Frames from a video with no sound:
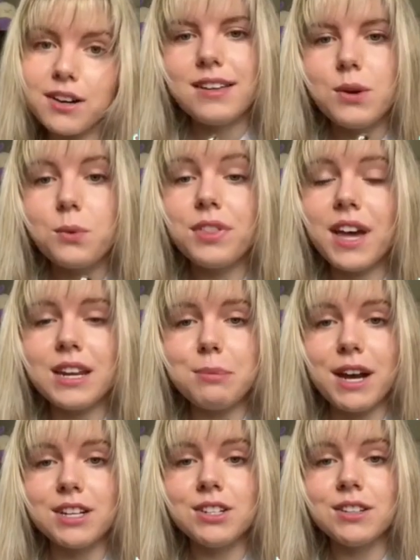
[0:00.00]
With any
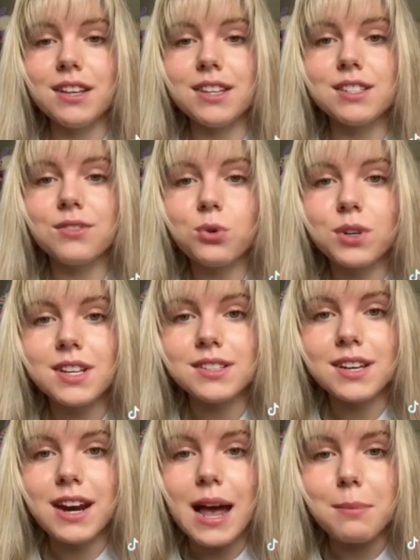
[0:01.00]
packaging like this, of course that's
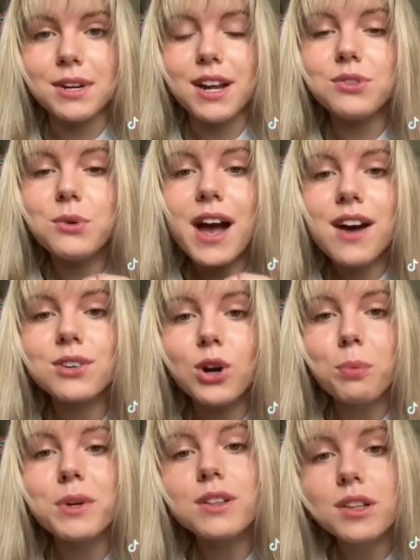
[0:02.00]
gonna happen. Have you ever
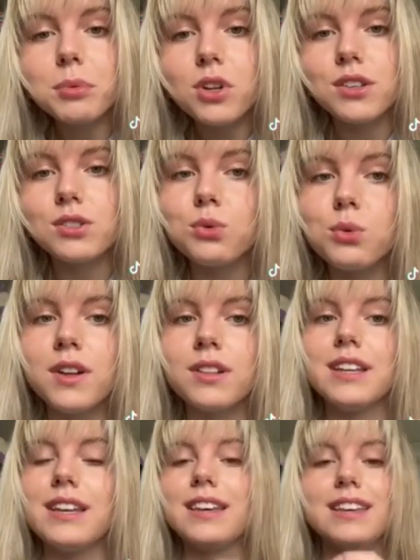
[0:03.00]
opened a lip gloss too
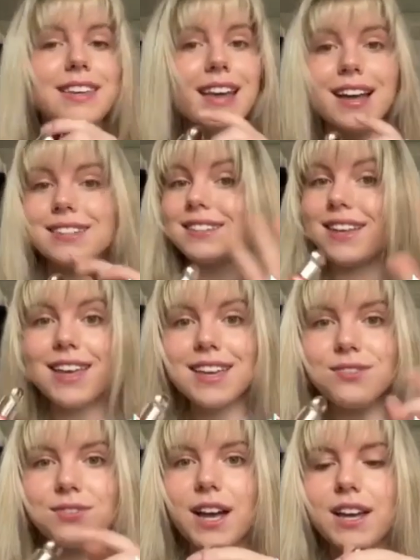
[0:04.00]
quickly? Yes, it
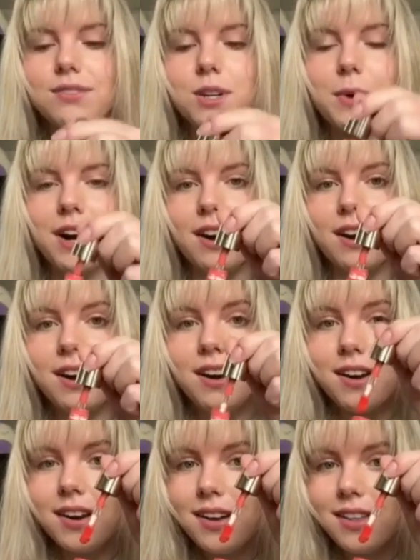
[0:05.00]
can fly everywhere.
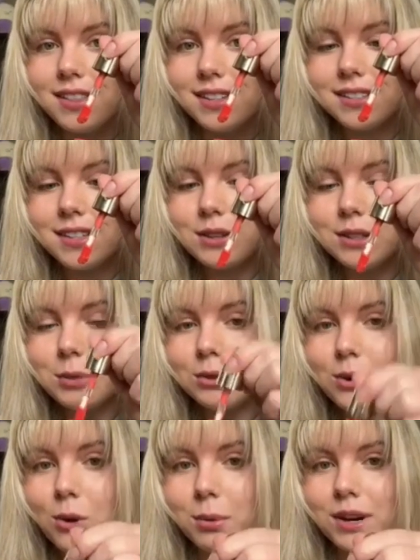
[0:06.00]
This is how you're supposed
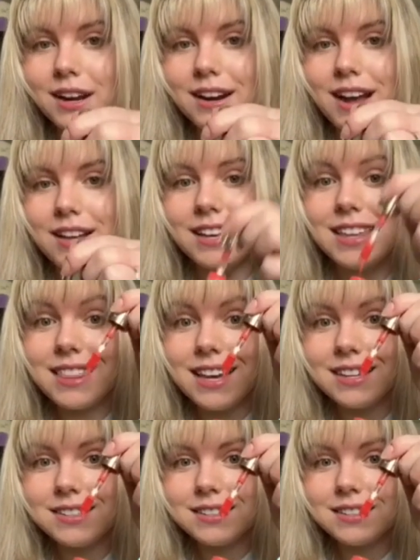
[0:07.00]
to open it, not like
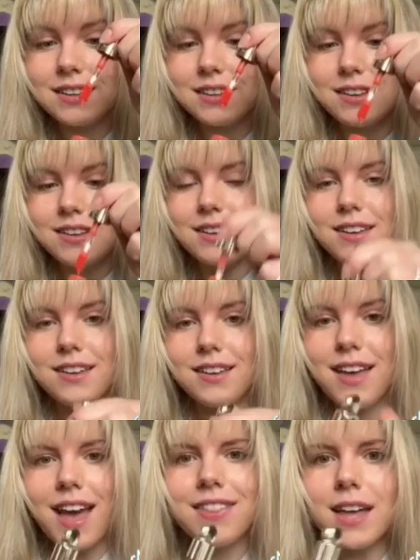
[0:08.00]
this.
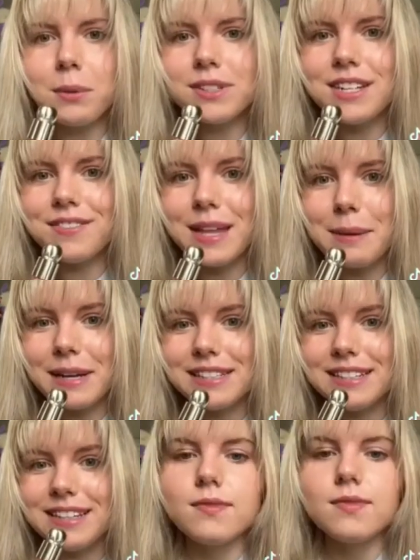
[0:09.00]
And that wasn't even that
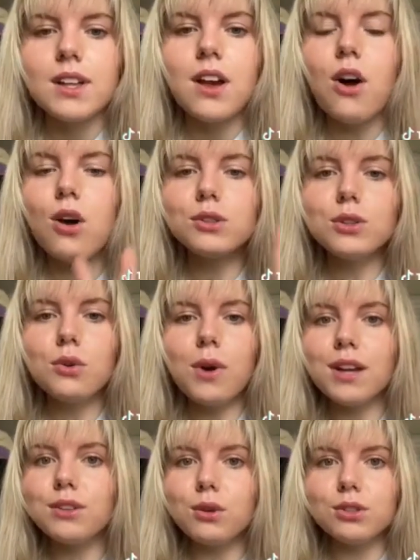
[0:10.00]
messy. Also, I
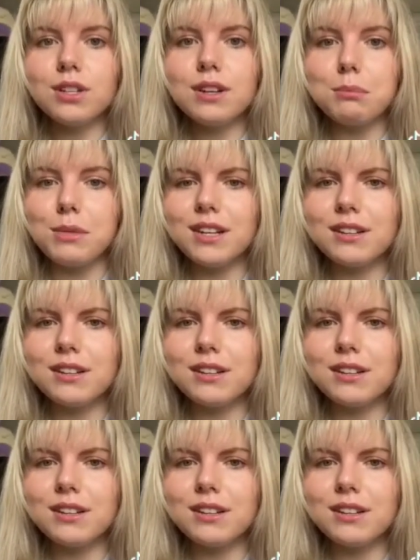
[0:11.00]
know she didn't mean it like